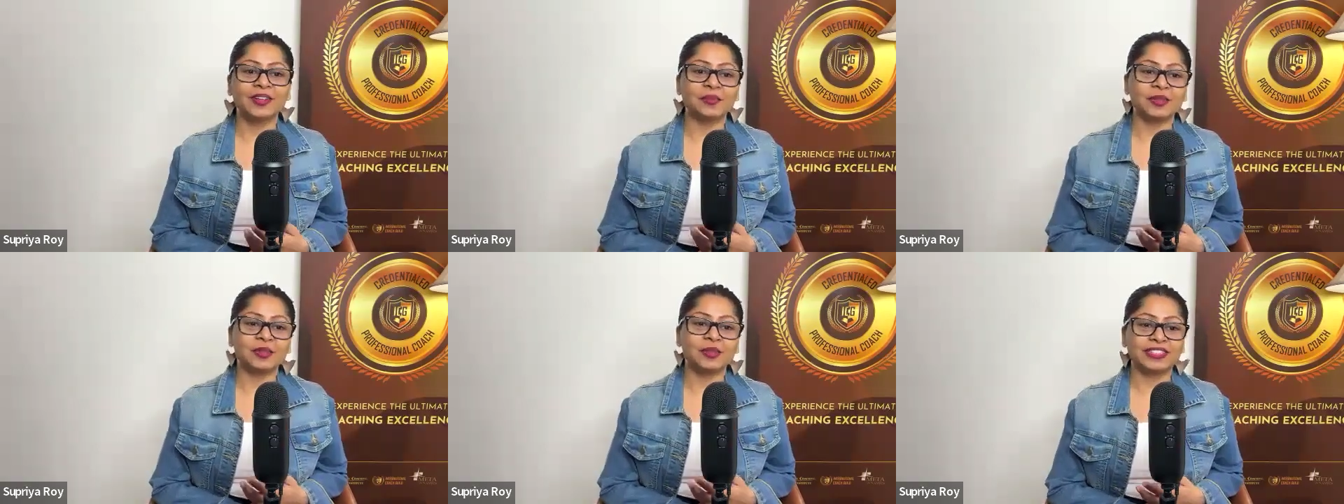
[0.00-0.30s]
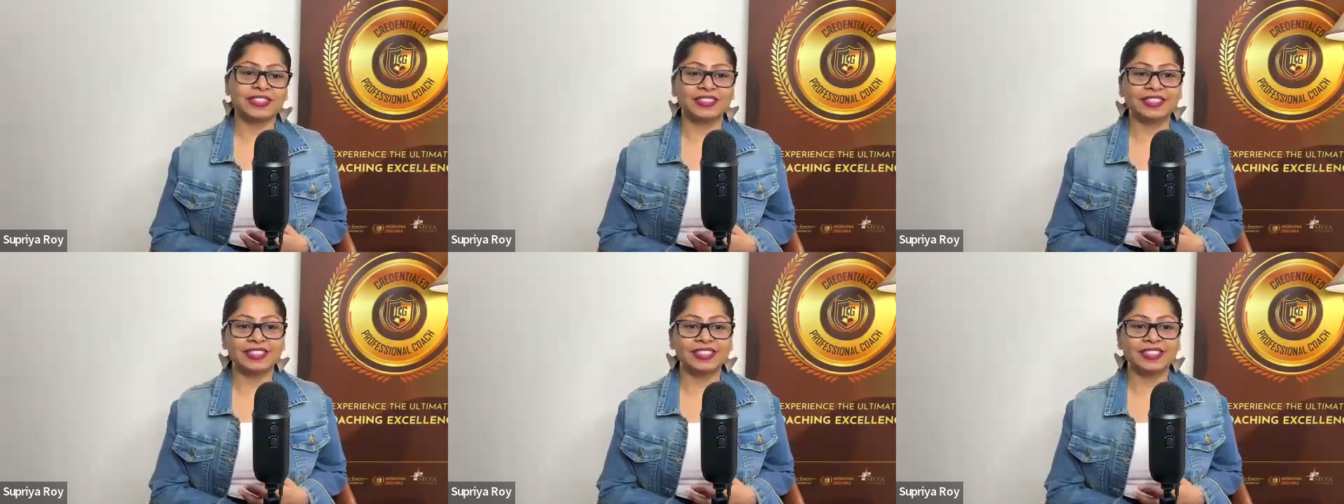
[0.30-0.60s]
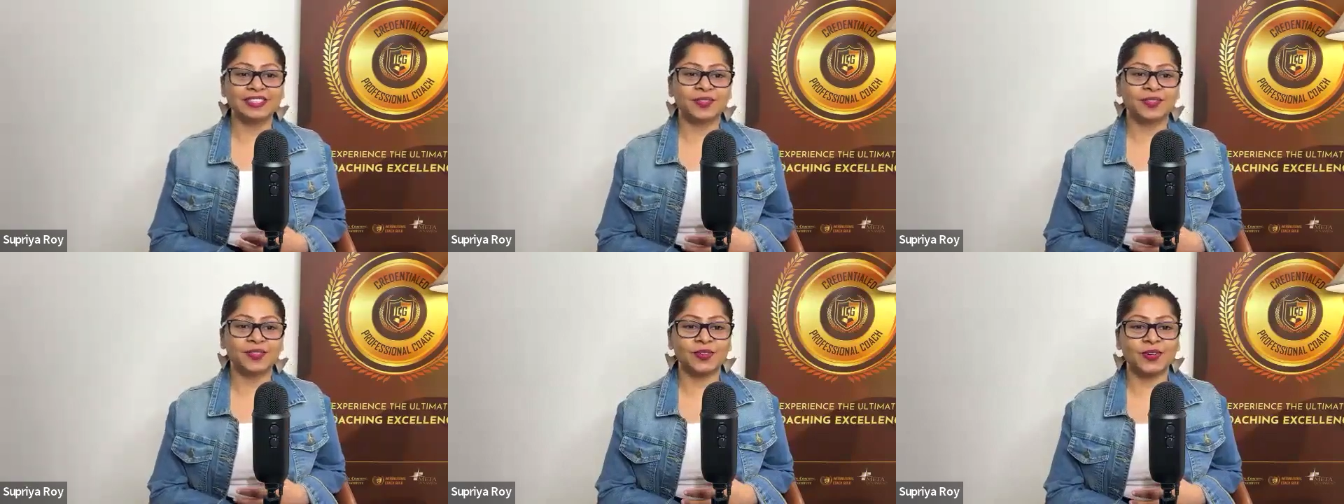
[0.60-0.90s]
business
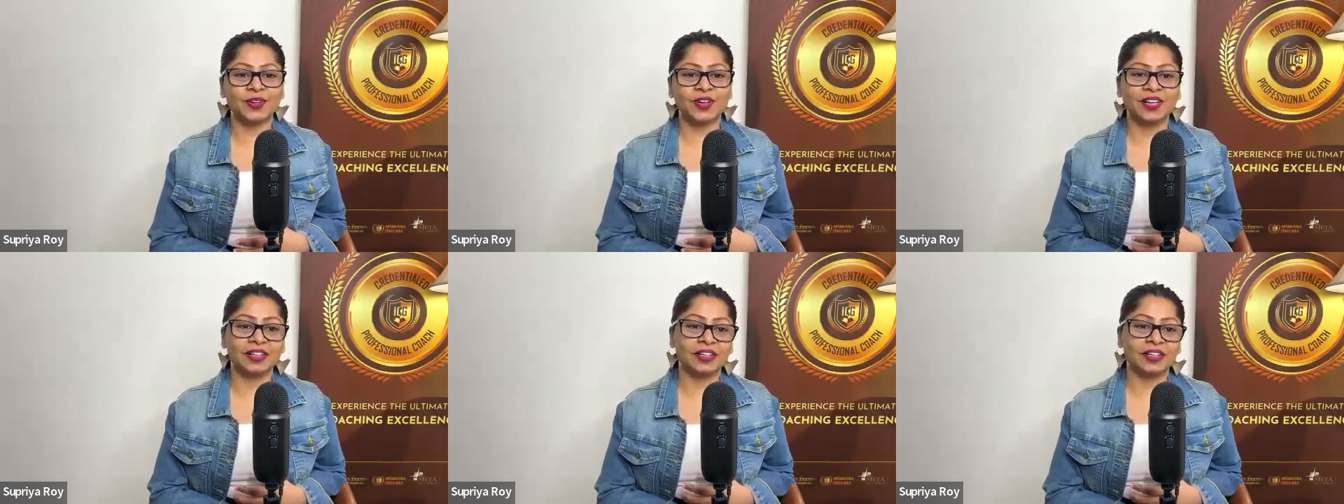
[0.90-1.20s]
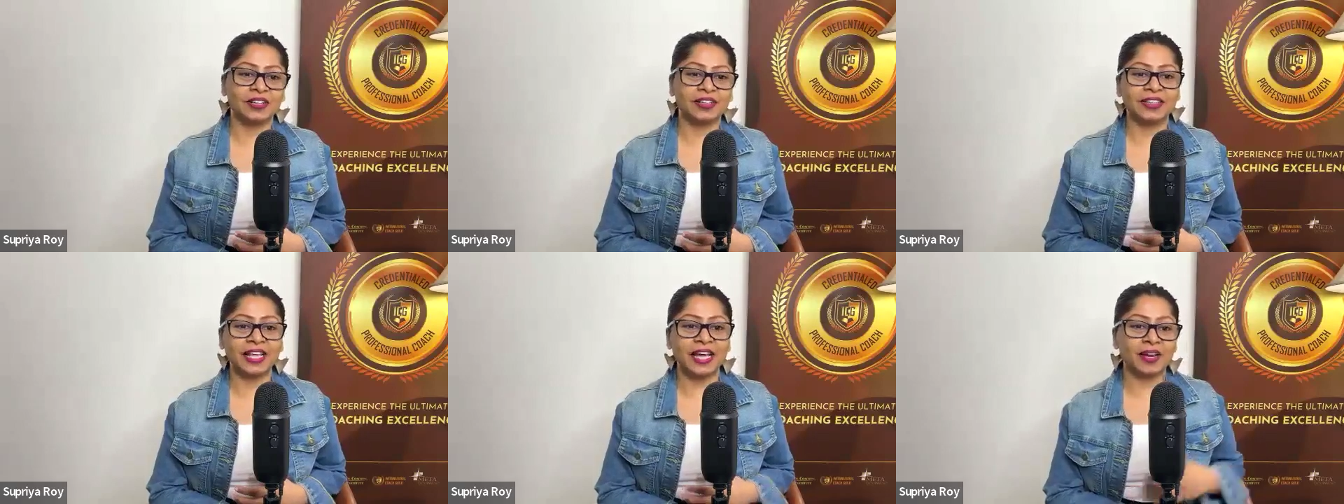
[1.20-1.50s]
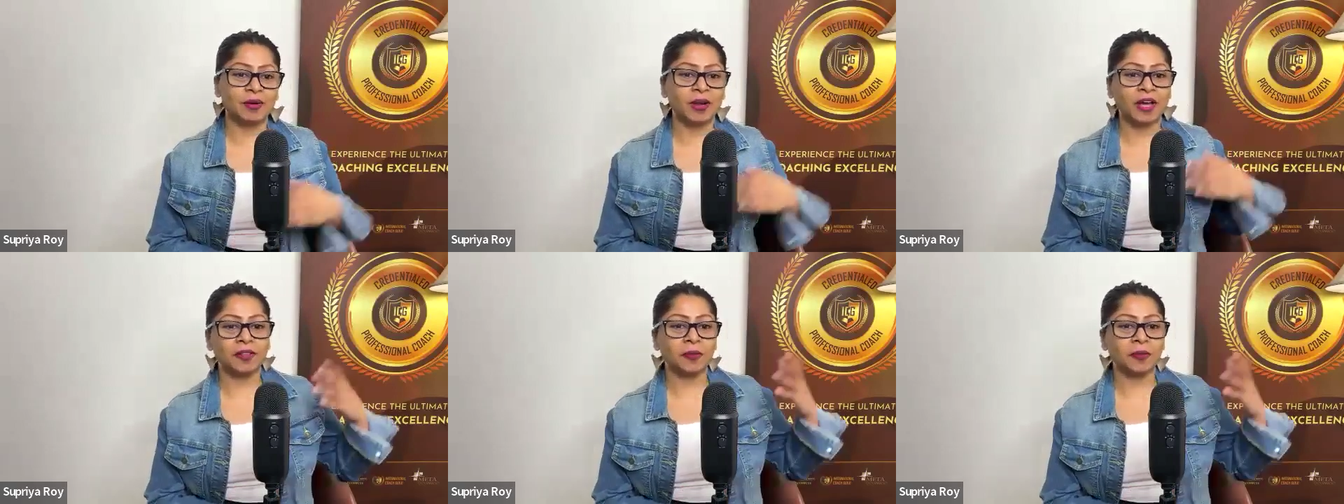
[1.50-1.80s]
is for
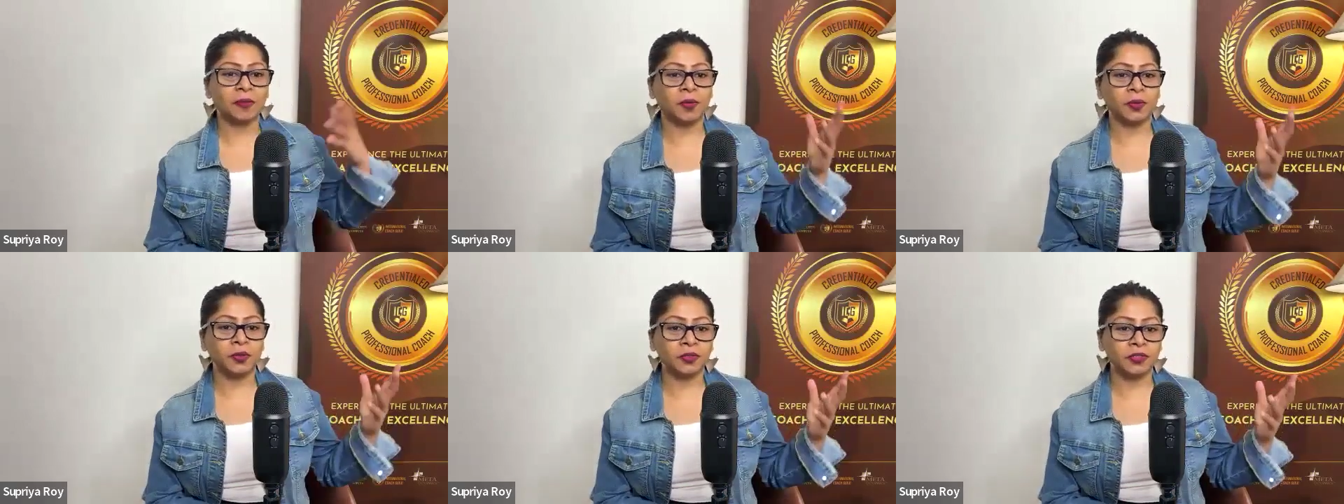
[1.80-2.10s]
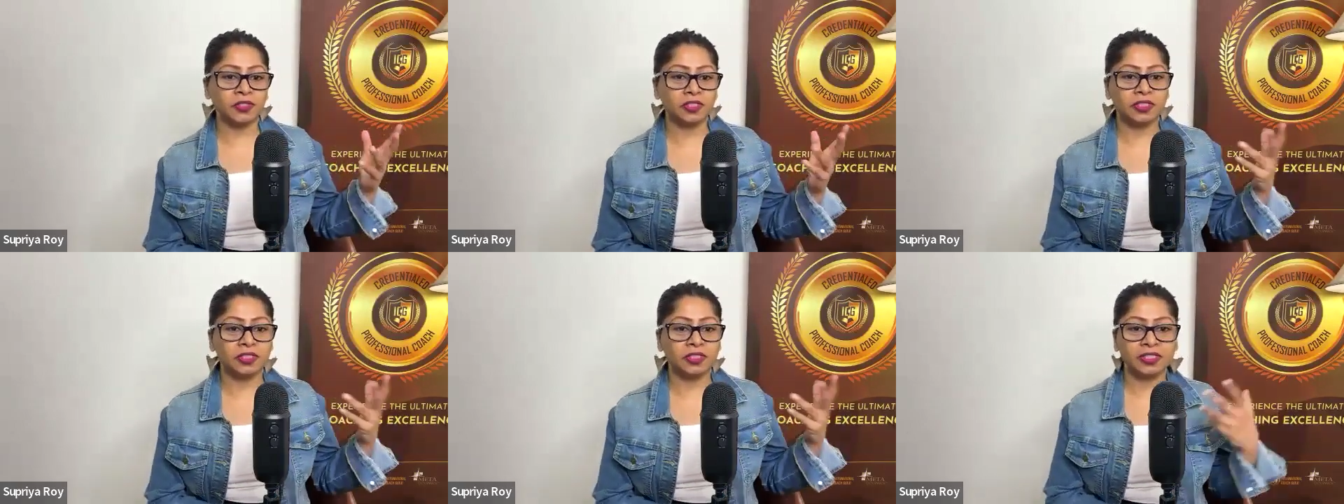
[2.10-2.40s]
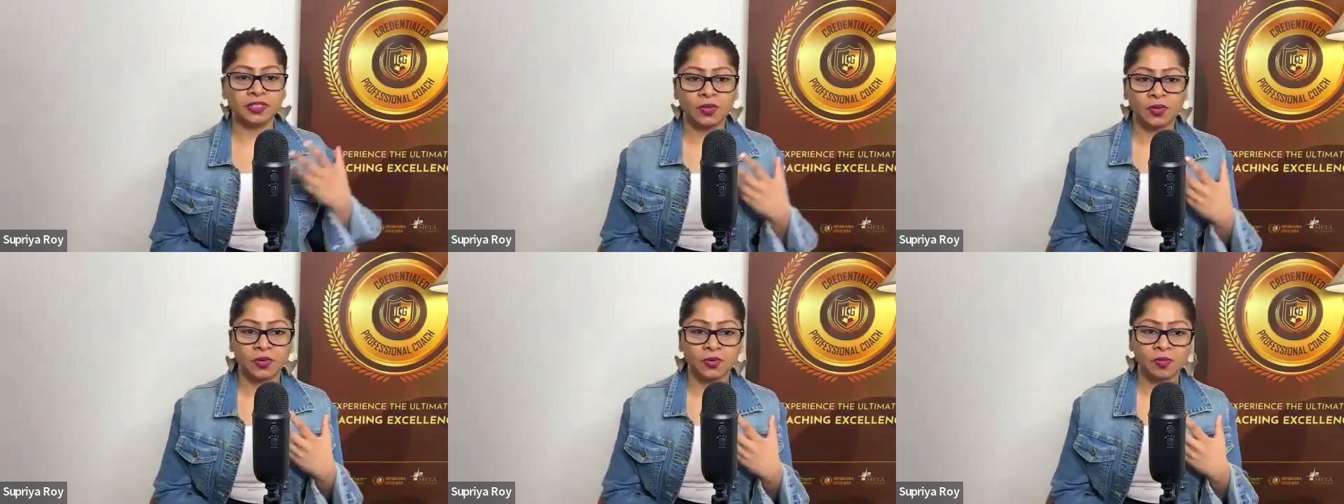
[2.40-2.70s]
that other person
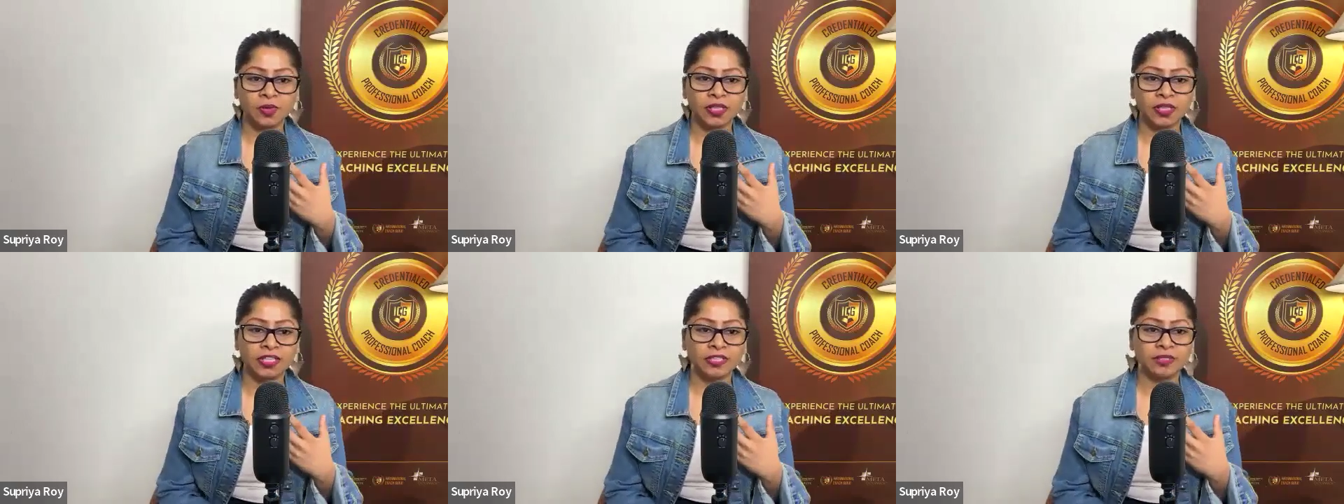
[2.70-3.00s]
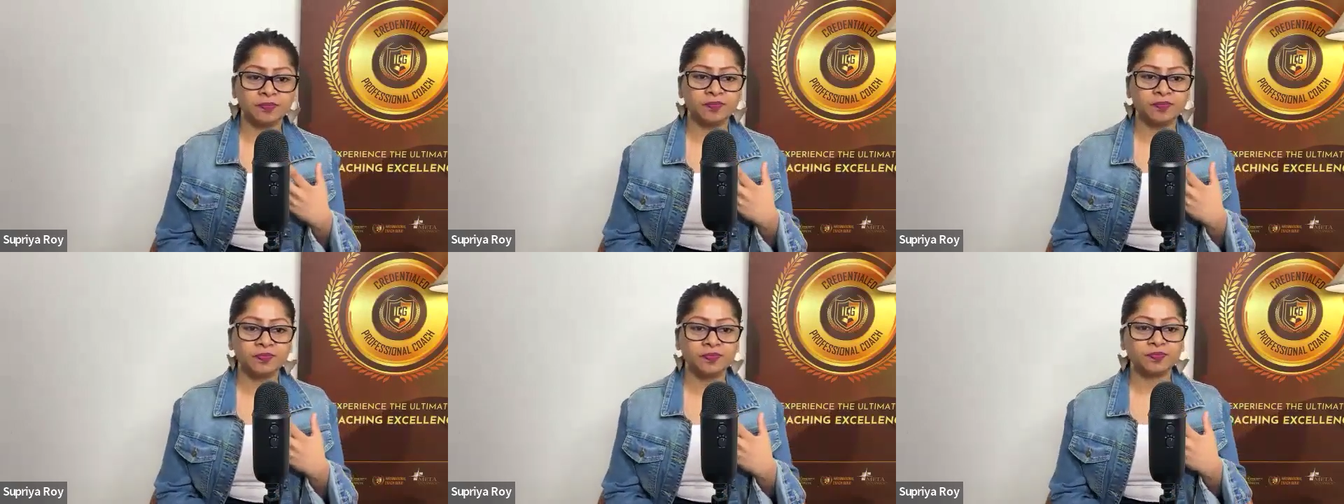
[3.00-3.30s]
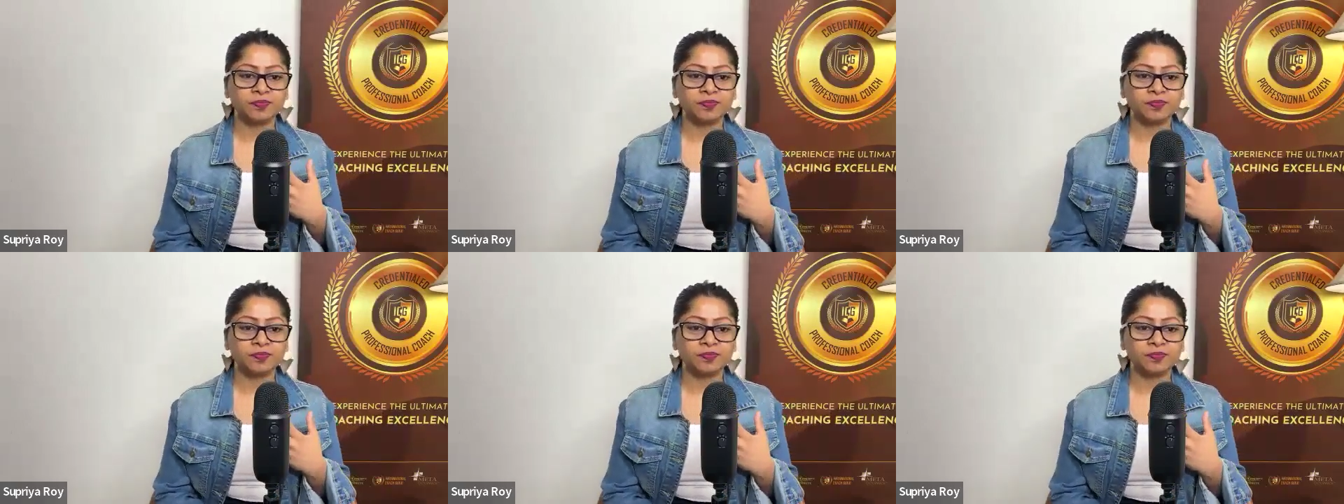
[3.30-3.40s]
and not me.